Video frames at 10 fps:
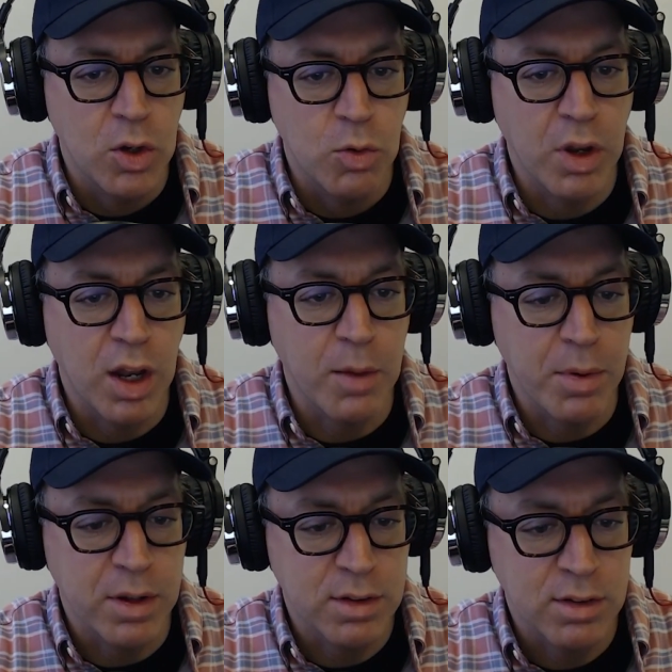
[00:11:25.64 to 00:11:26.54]
will
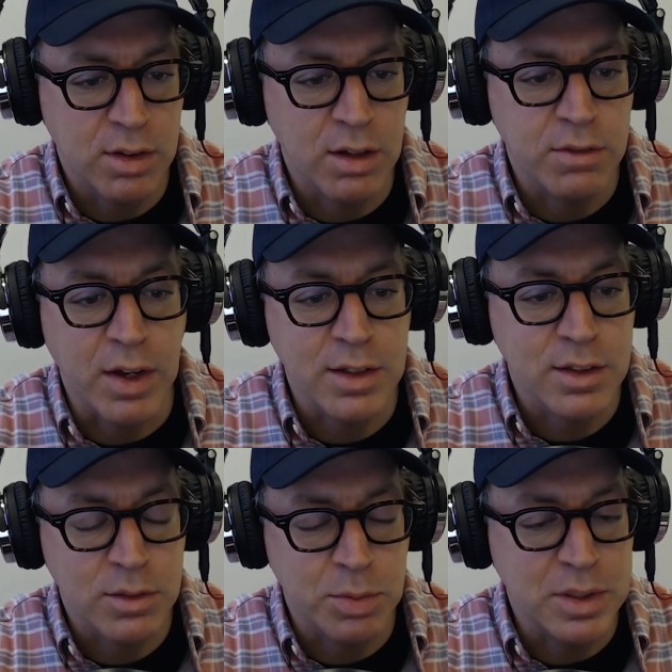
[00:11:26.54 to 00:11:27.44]
help us on
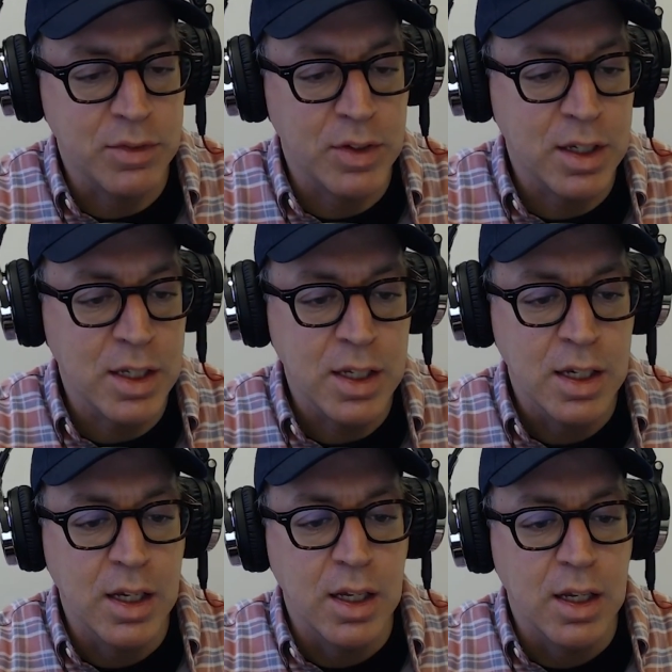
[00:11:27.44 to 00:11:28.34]
that specifically.
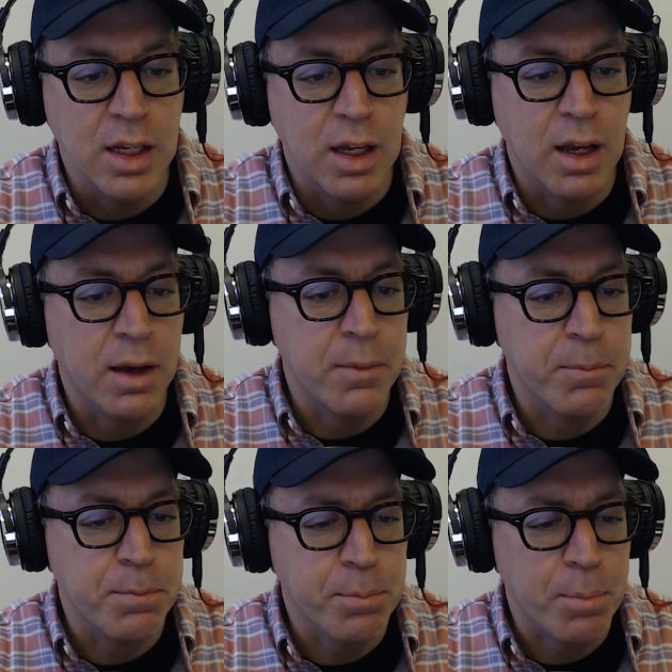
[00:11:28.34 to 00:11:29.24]

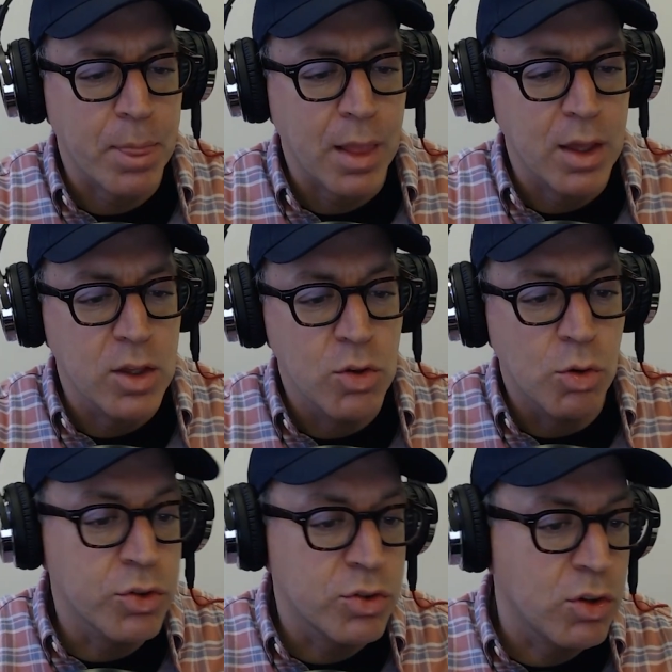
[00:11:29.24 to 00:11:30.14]

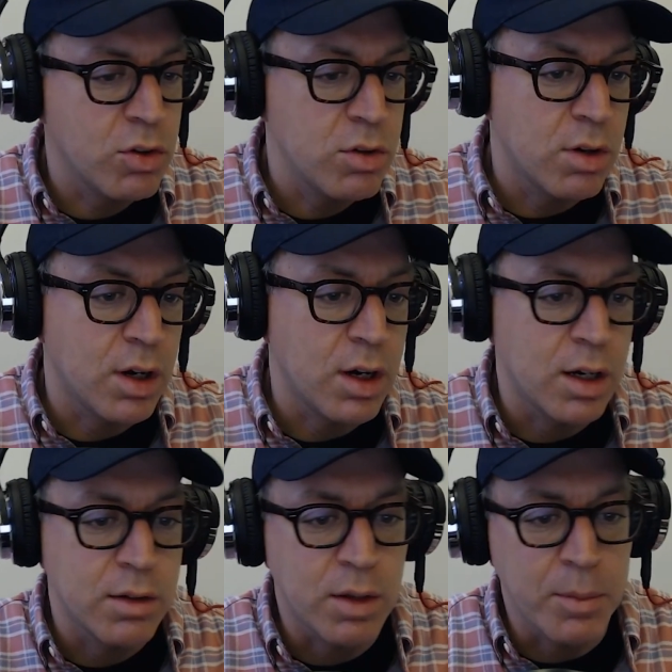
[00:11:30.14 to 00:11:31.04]
You also,
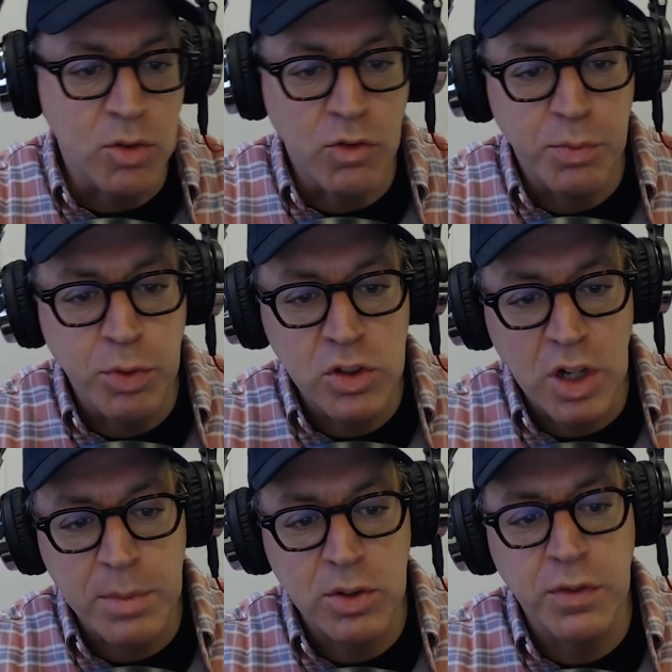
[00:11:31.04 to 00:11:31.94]
you've
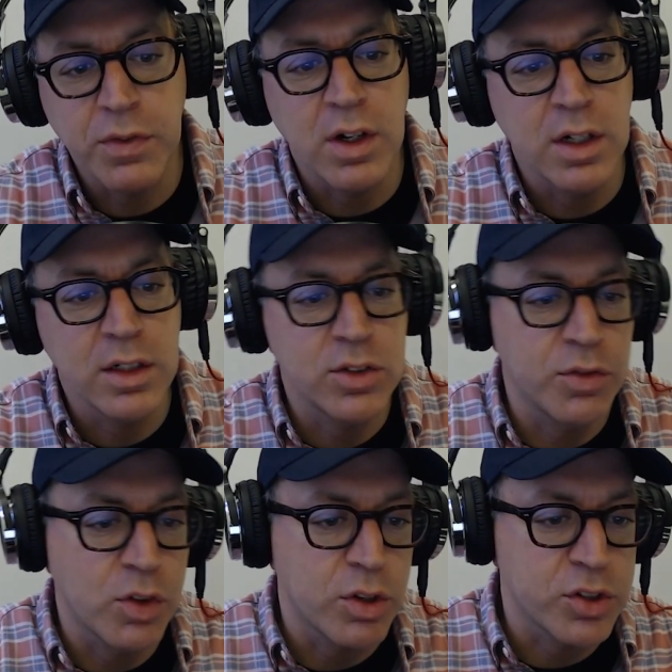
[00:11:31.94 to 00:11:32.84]
bootstrapped so far, so
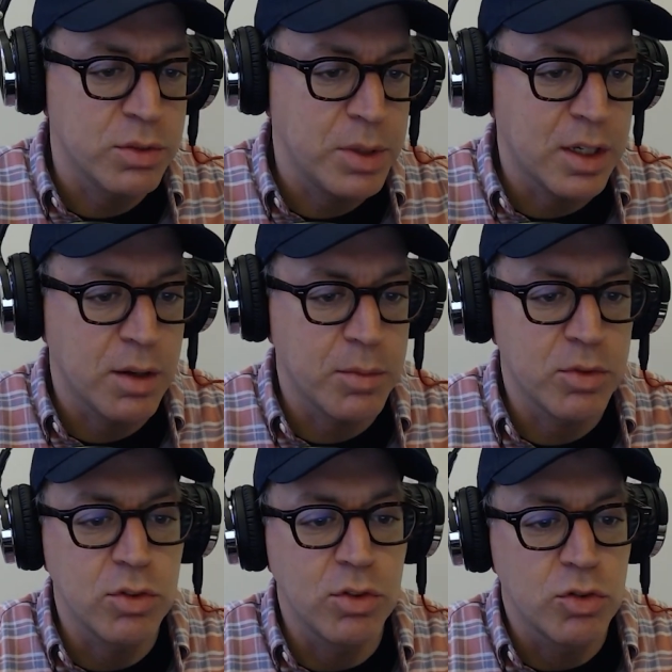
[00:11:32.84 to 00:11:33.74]
the question
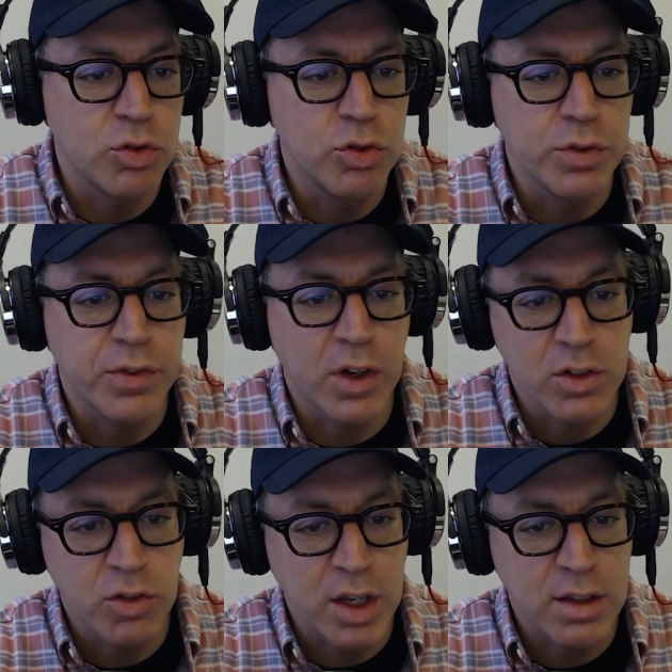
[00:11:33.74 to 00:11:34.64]
becomes, should you
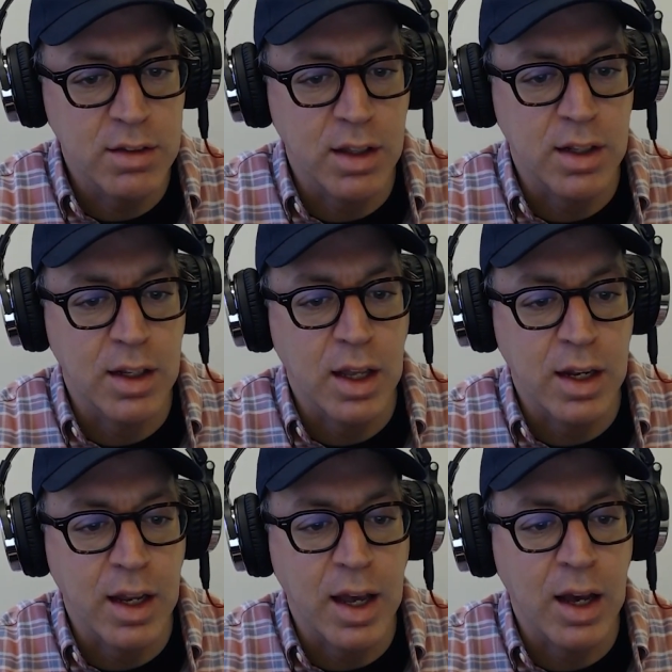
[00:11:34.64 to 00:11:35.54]
fundraise and
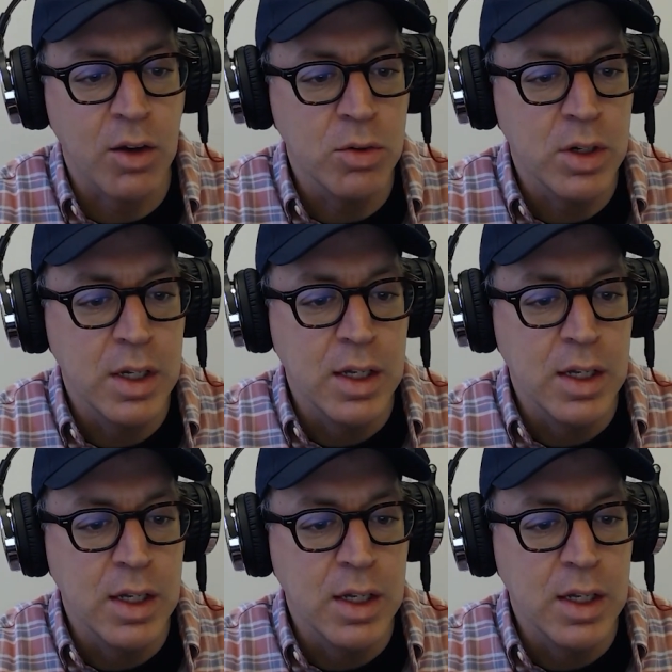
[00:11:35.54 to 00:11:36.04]
how?